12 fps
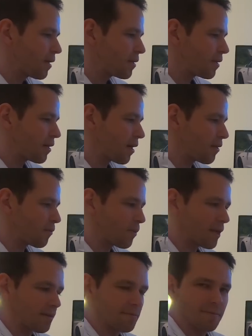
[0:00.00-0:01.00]
that
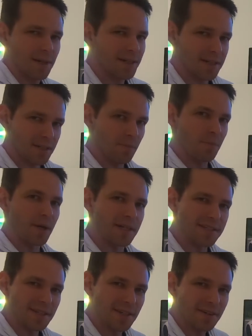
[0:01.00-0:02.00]
we, I guess,
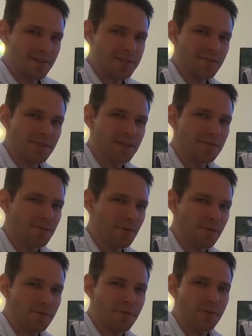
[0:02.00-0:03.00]
compete aggressively
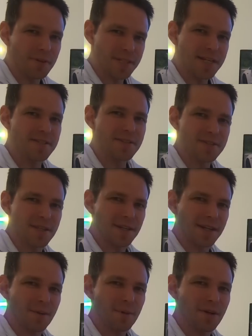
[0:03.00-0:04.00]
for the Teslas that
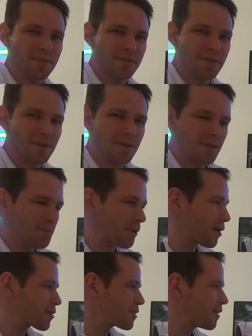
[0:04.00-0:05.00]
are coming off the
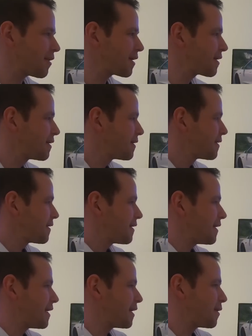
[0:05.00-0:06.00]
production line.
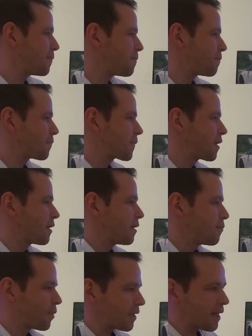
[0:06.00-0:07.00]

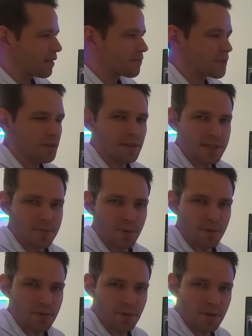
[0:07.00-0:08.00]
But yeah, so let's
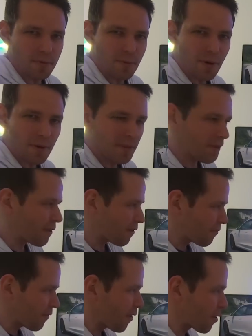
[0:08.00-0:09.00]
walk through what the
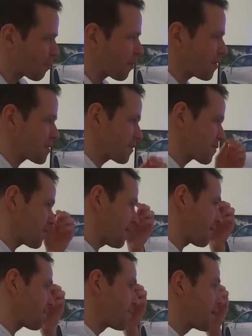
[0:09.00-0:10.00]
final price looks
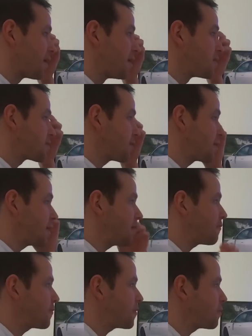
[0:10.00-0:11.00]
like. So
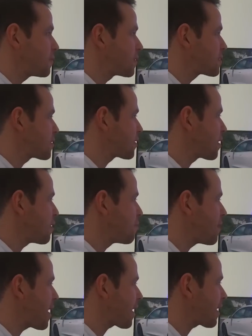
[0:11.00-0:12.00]
if you were to go
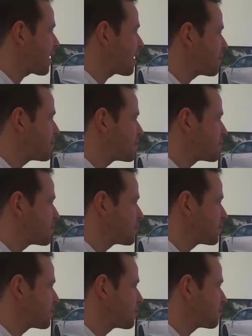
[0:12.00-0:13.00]
back and
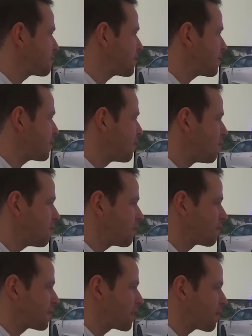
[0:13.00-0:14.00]
do all of the